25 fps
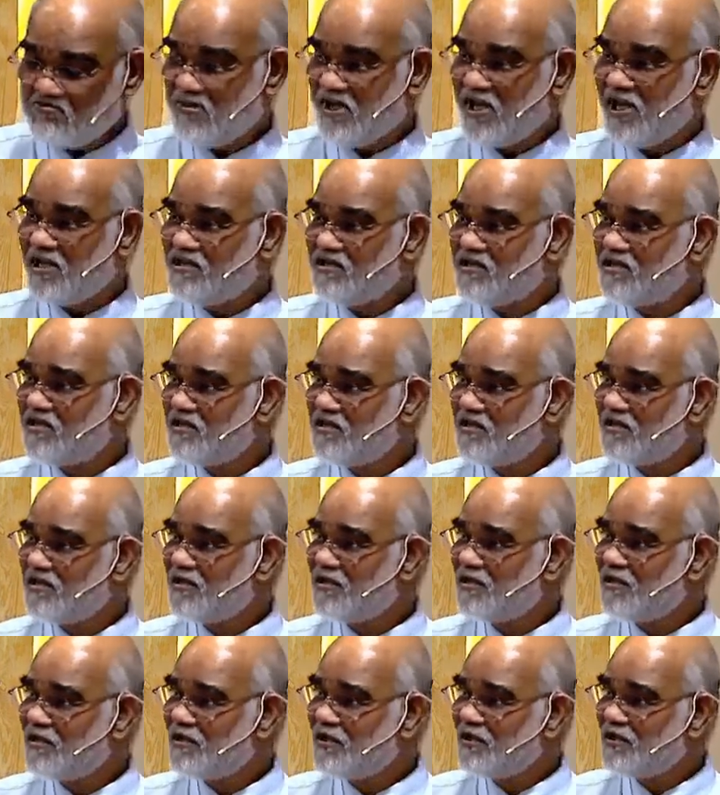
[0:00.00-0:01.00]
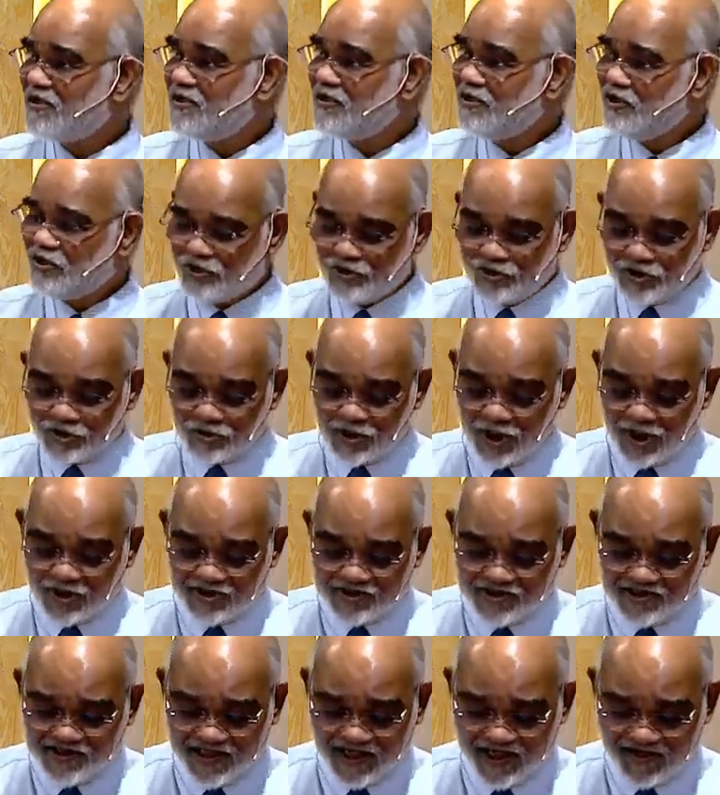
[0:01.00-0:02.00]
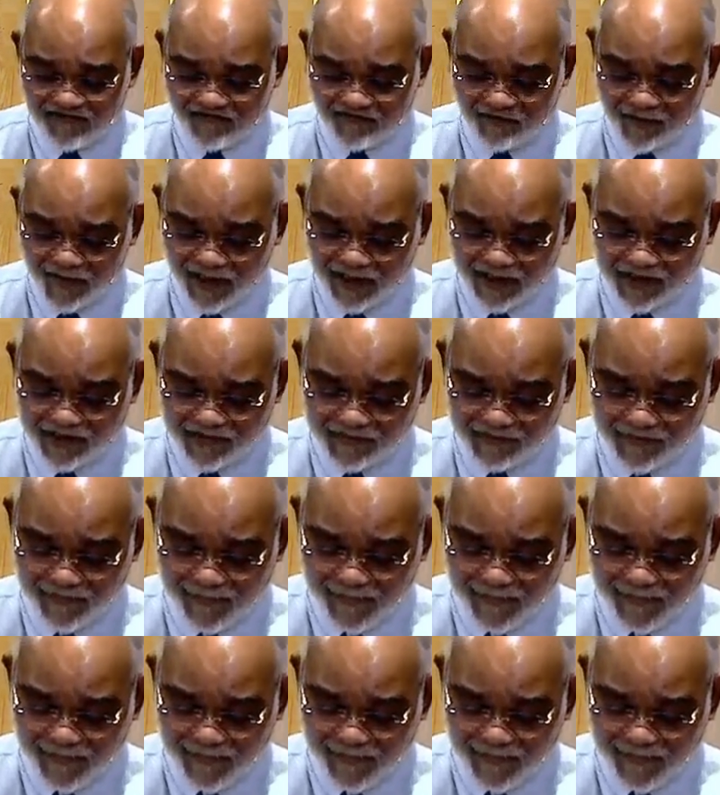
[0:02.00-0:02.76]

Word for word: yet you do not save me.